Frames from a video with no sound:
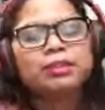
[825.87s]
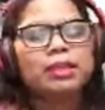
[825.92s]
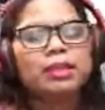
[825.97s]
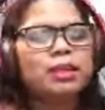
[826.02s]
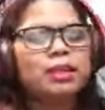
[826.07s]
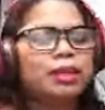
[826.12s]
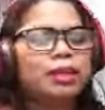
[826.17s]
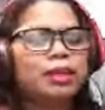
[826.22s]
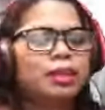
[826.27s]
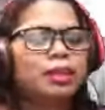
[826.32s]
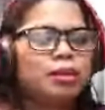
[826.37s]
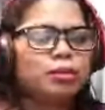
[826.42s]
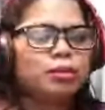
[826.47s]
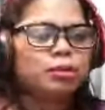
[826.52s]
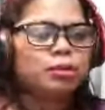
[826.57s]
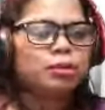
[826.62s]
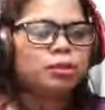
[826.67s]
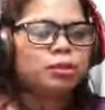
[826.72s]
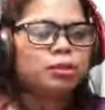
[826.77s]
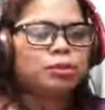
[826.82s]
it goes to
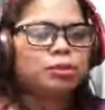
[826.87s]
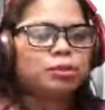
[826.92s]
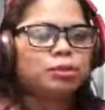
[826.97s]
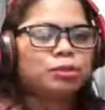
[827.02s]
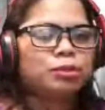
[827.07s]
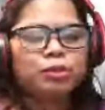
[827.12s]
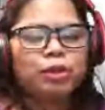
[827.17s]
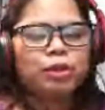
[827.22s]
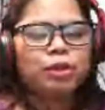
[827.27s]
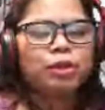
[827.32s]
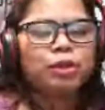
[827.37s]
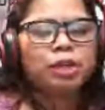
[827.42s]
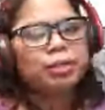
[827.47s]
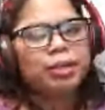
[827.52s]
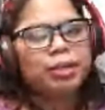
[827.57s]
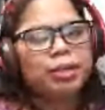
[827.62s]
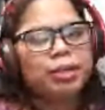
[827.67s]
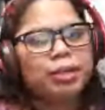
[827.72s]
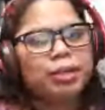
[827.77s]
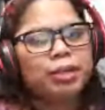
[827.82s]
the drain pump, and
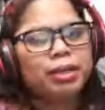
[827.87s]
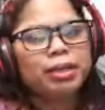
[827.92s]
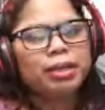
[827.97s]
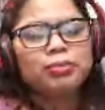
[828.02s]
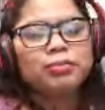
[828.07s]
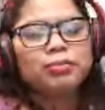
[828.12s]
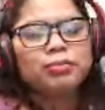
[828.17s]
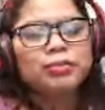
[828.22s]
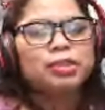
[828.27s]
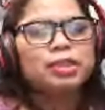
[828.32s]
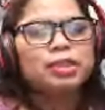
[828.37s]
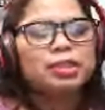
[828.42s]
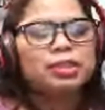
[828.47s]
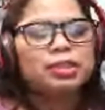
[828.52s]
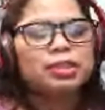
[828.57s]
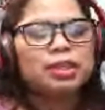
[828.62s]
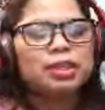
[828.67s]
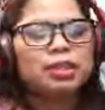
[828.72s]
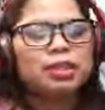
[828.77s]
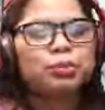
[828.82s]
of course that's going to
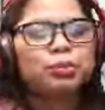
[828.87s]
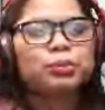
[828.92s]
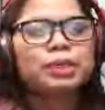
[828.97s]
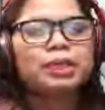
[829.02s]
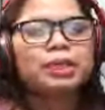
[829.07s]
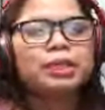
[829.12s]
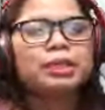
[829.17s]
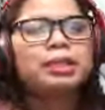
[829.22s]
ruin it.